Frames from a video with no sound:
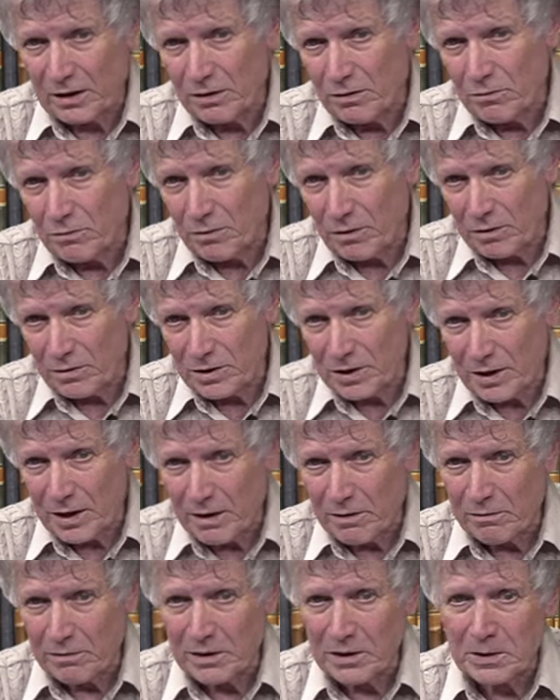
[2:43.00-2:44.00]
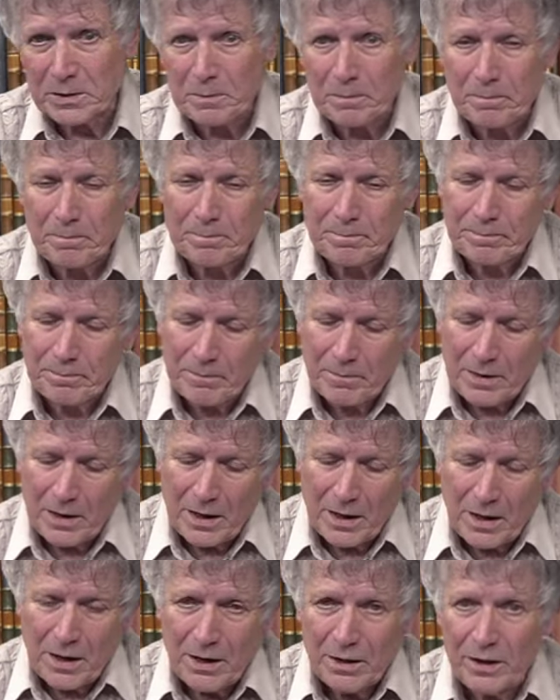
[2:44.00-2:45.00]
Luther's theories.
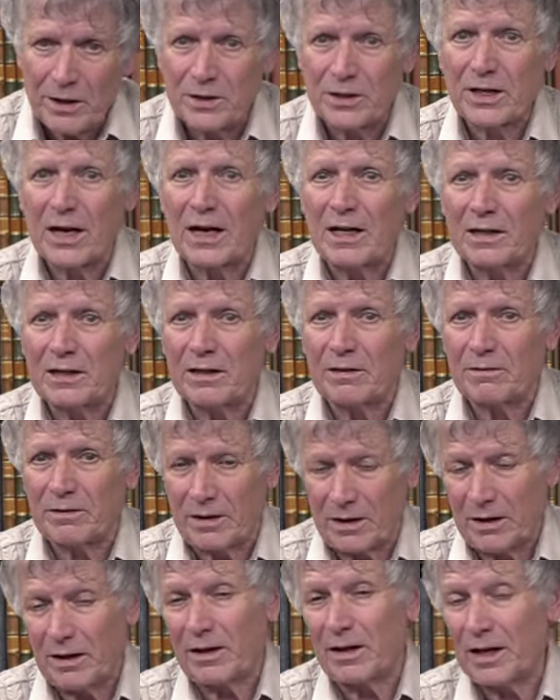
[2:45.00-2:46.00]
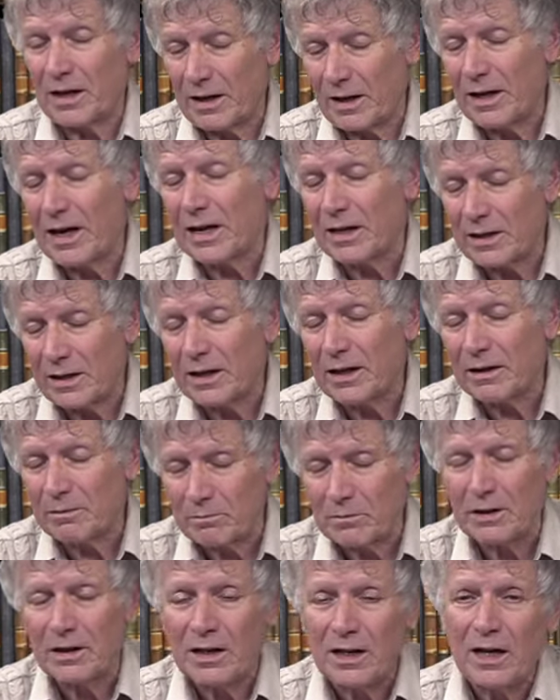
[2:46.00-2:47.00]
This gained
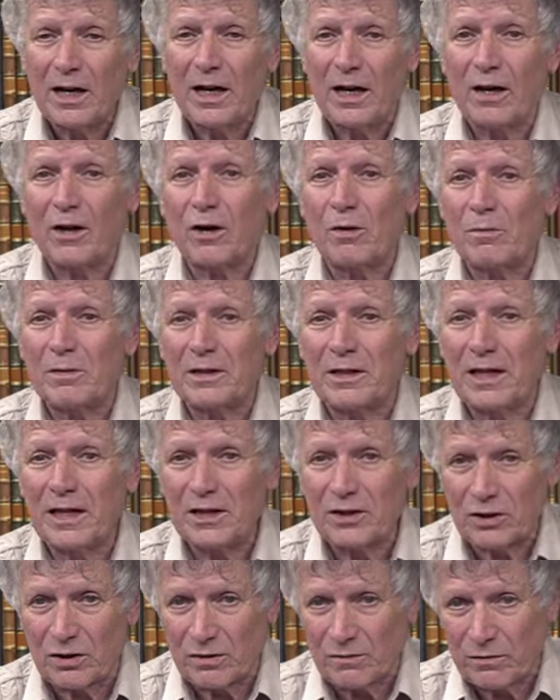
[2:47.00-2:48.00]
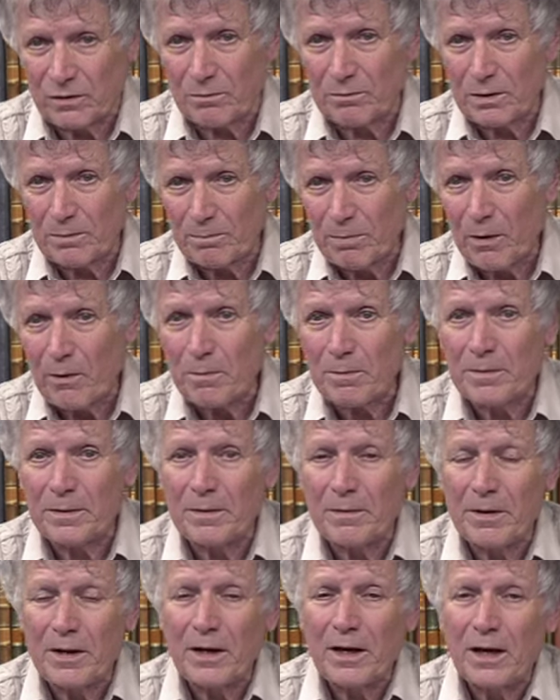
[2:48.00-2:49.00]
him a commendation from the Pope
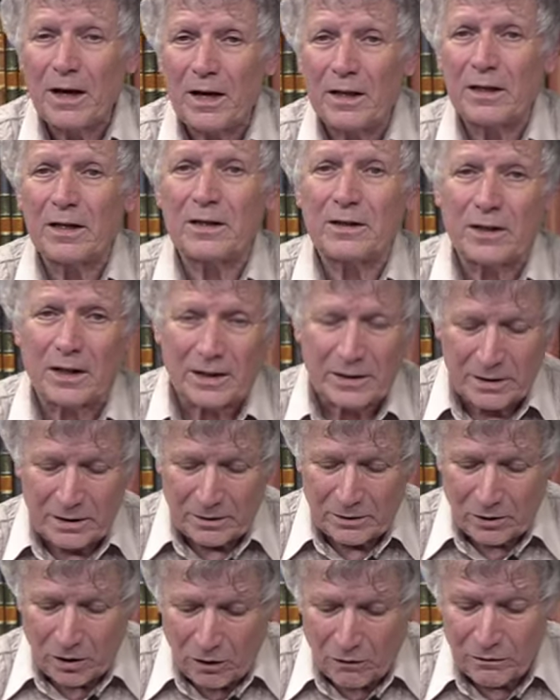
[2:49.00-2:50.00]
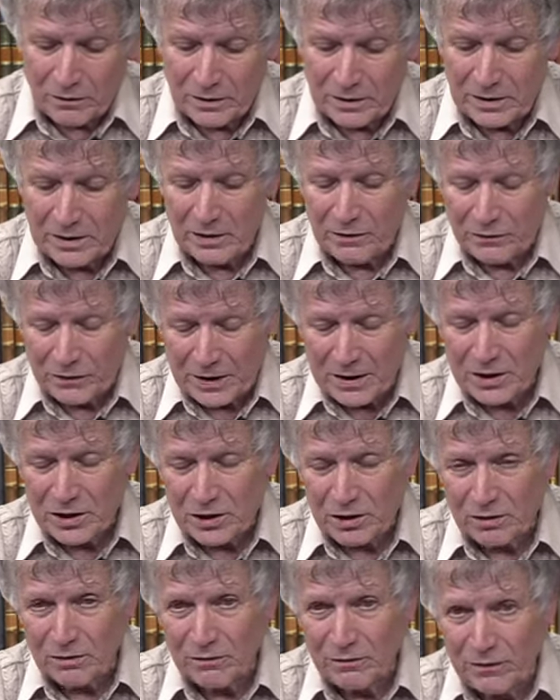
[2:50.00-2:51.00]
and the title of
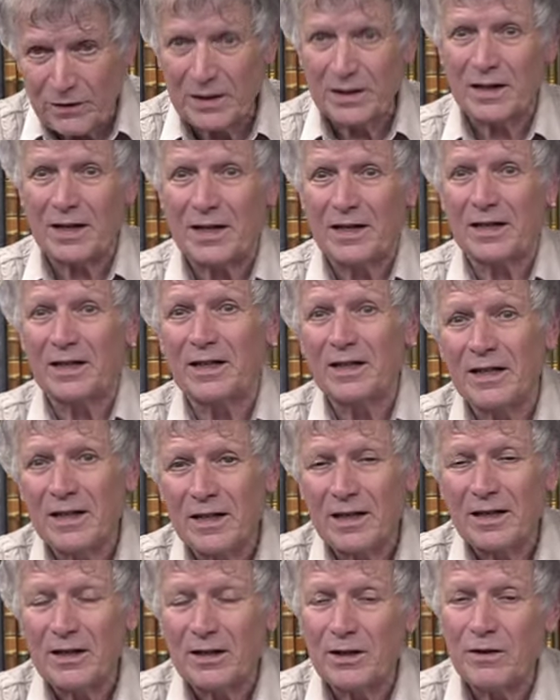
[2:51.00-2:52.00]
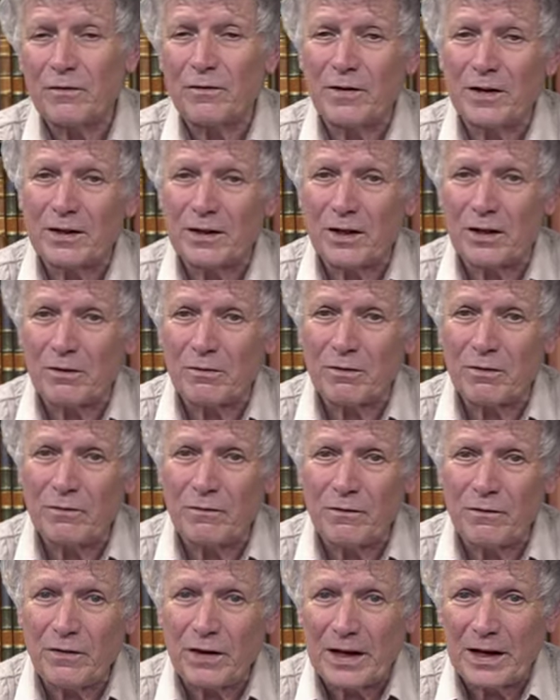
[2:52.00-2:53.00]
Defensor Fidei, Defender of the
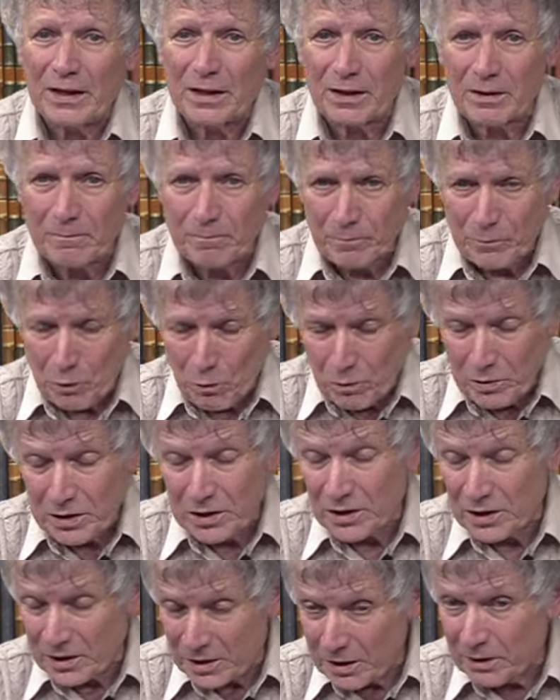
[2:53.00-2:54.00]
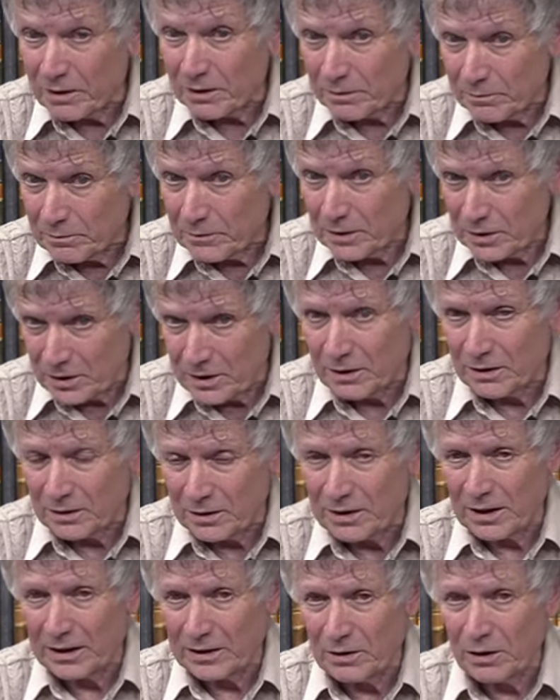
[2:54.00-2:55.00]
Faith, which is still a
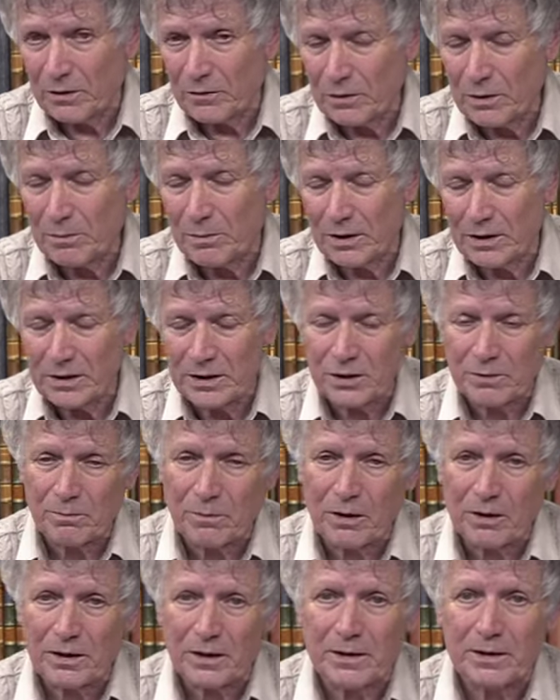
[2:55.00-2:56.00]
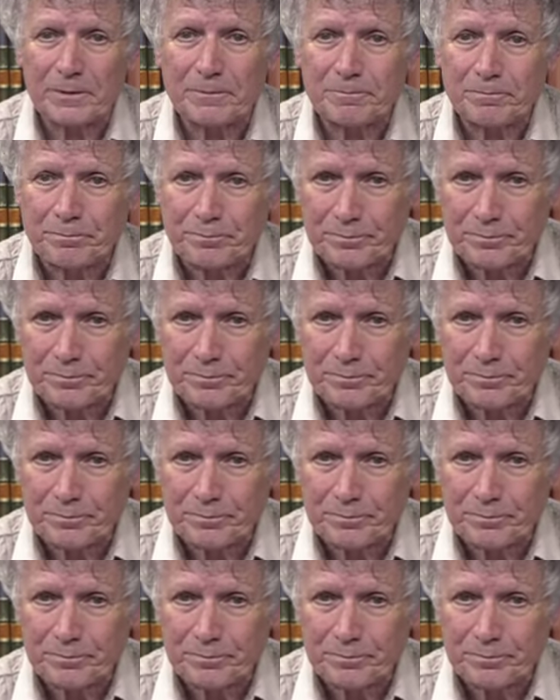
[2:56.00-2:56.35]
title of the British monarch.